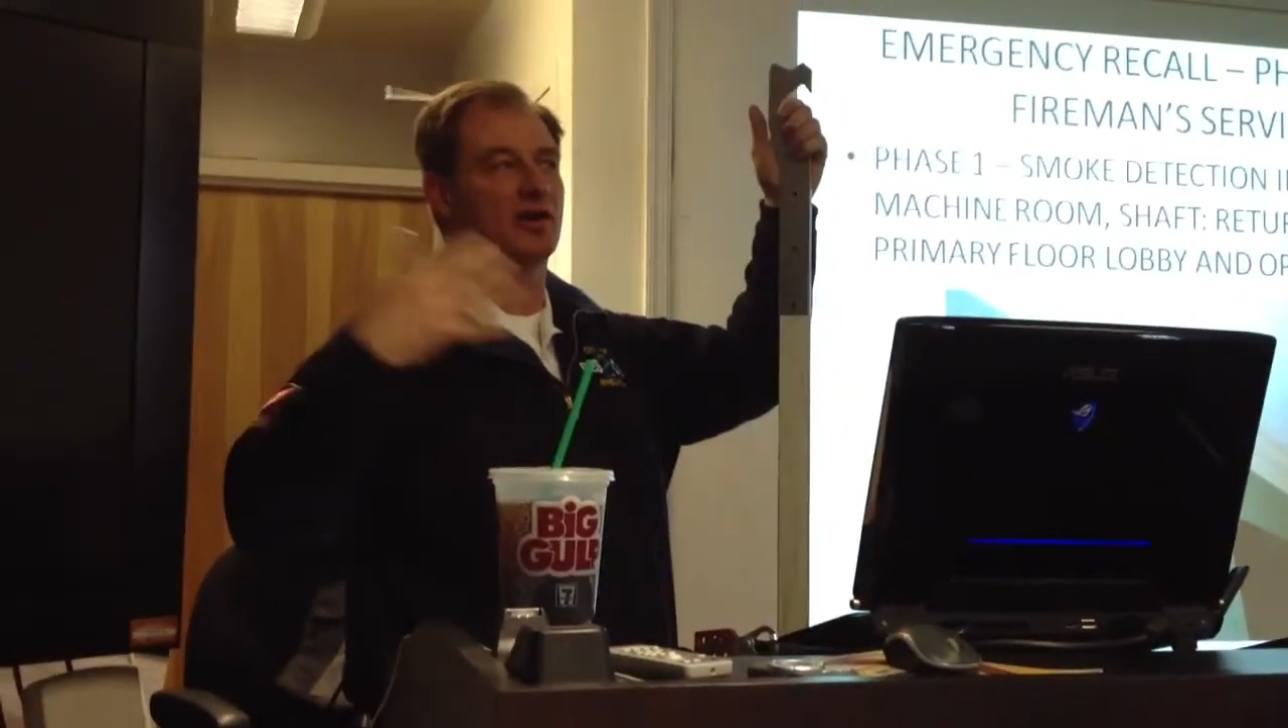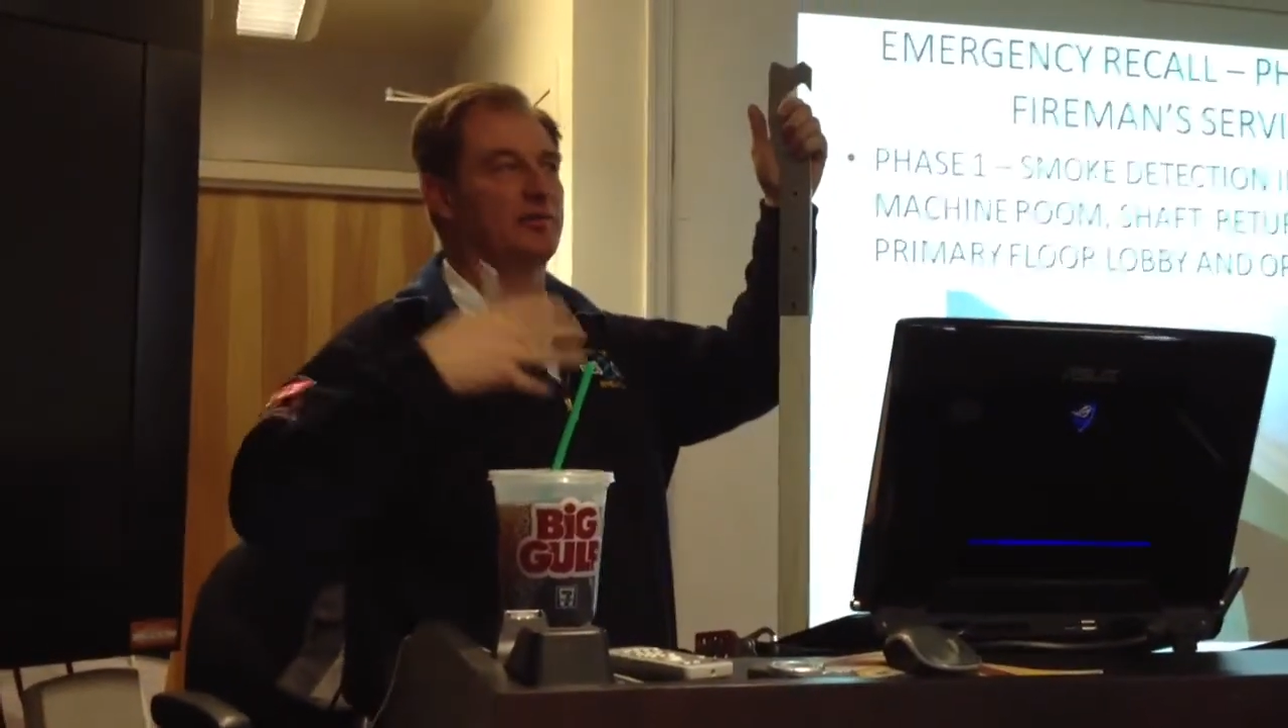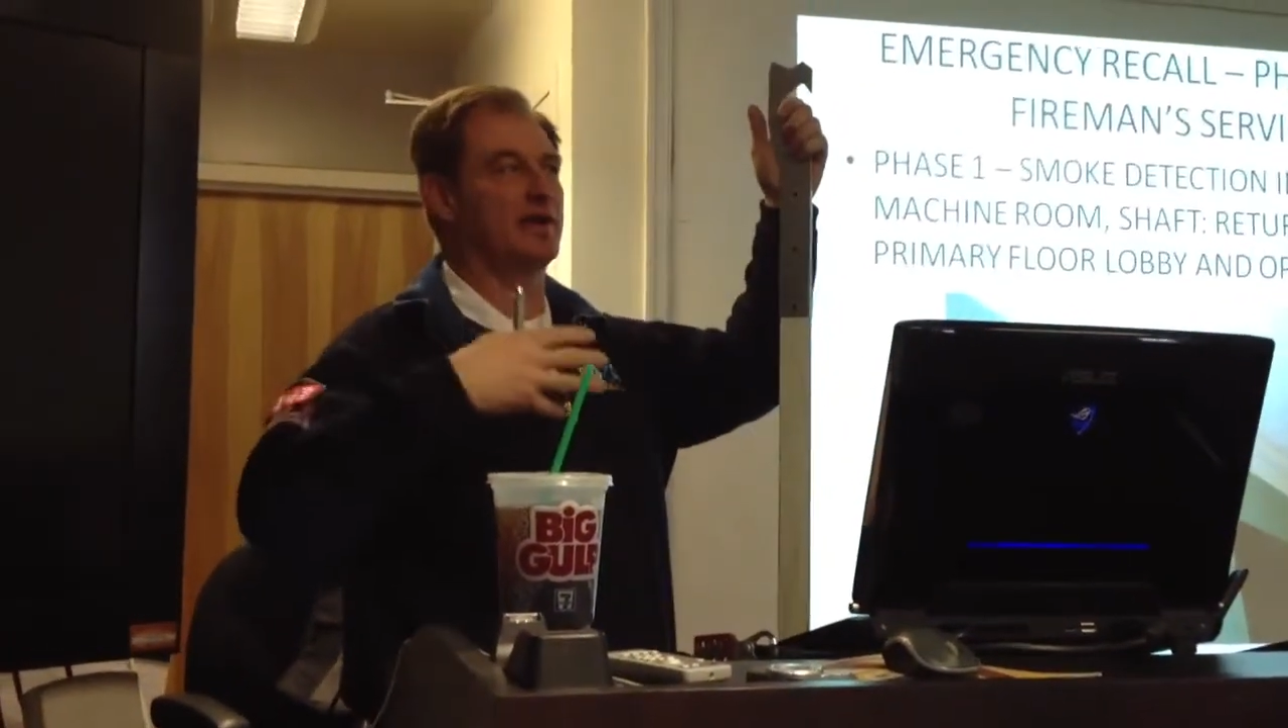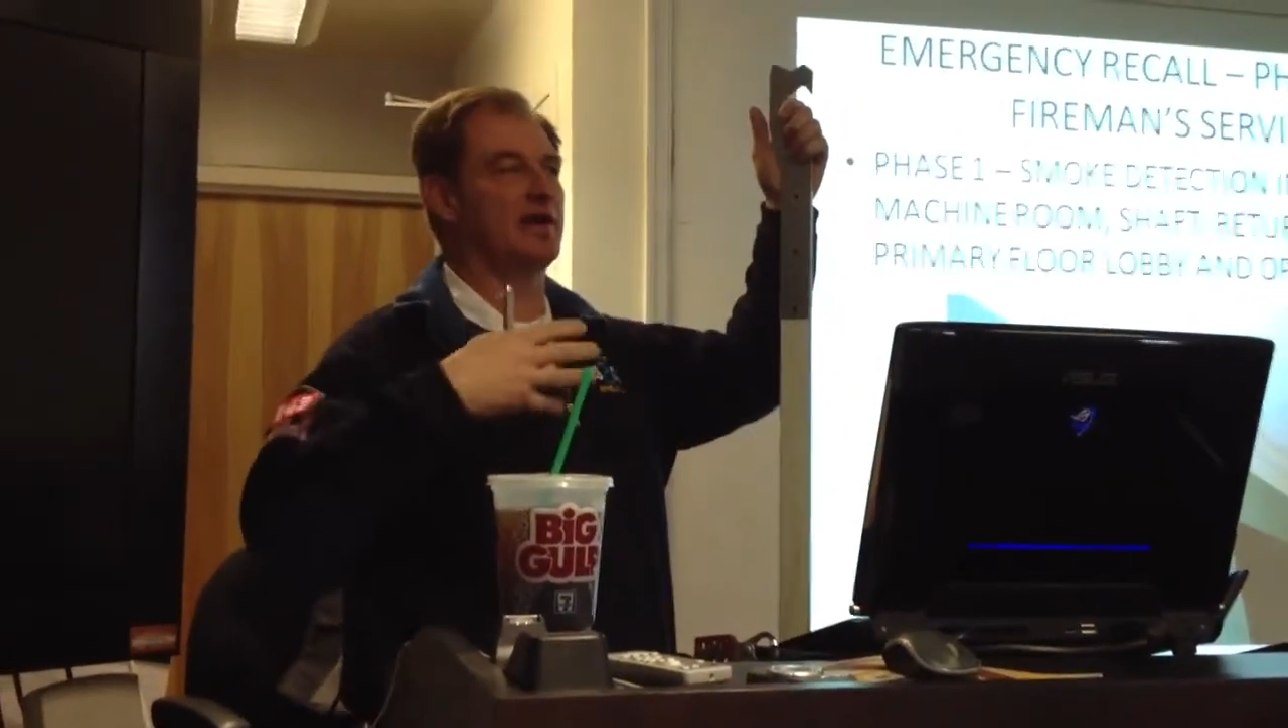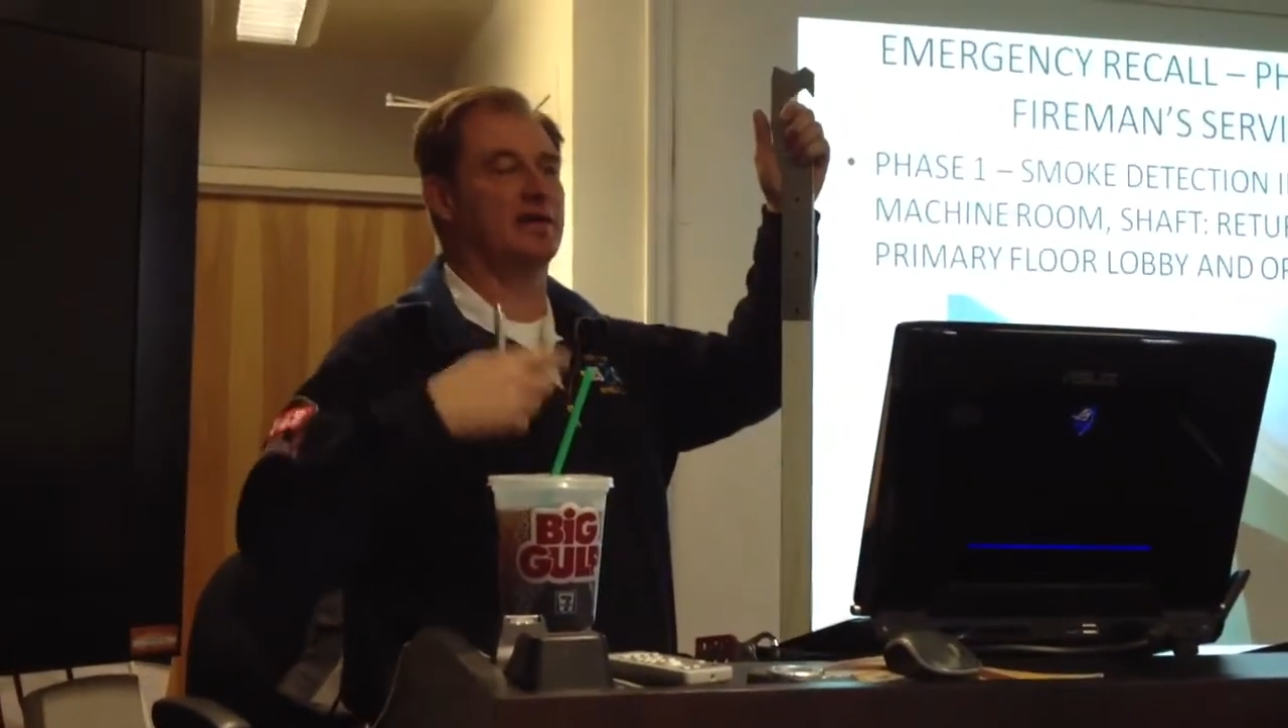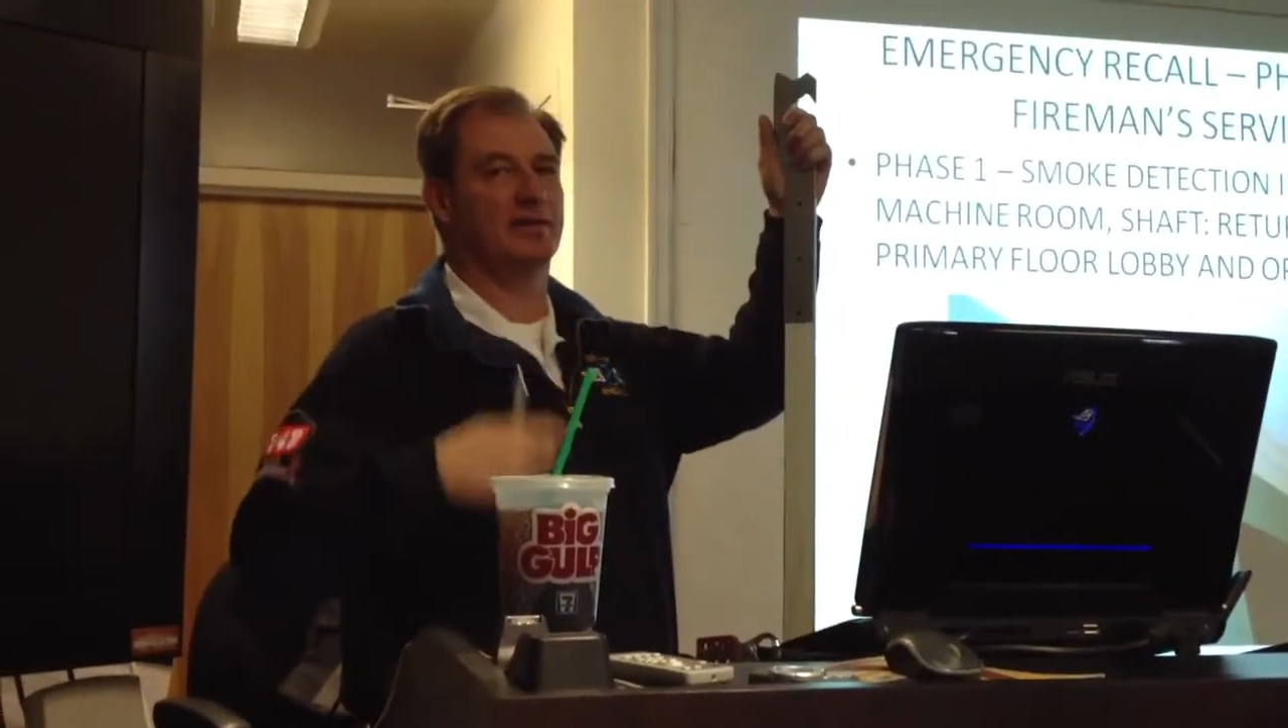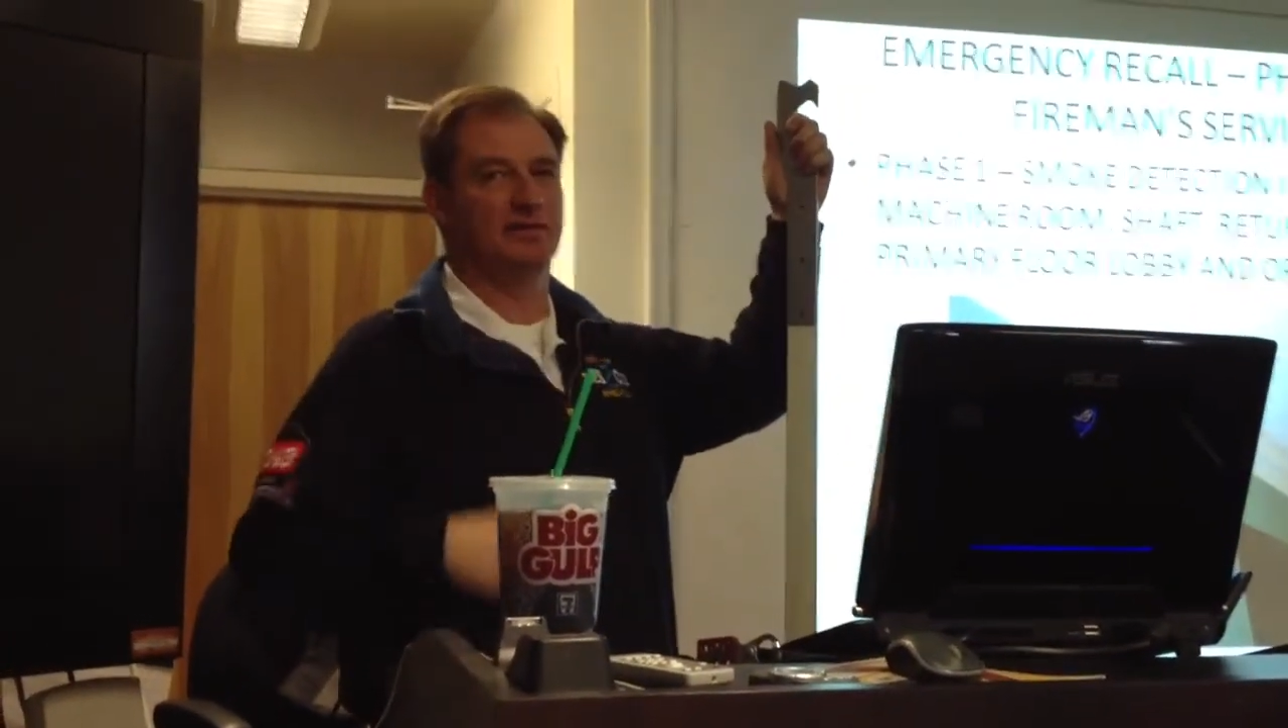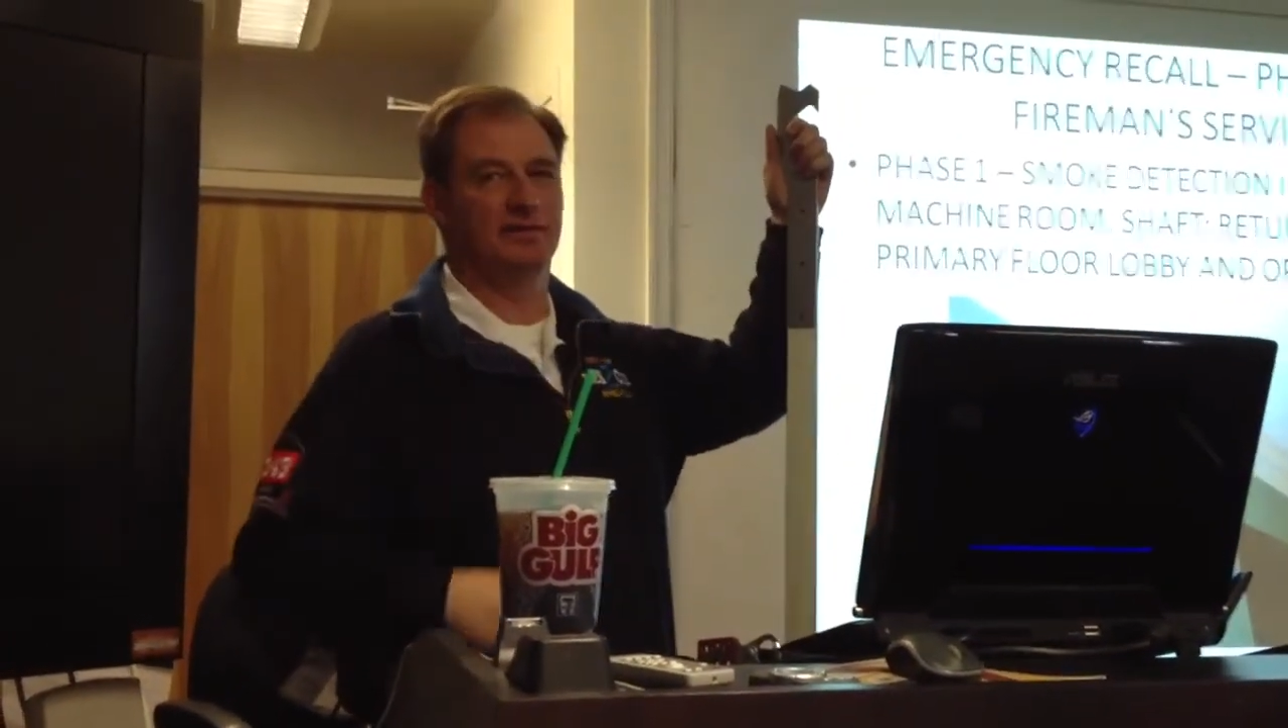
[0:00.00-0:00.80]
come together.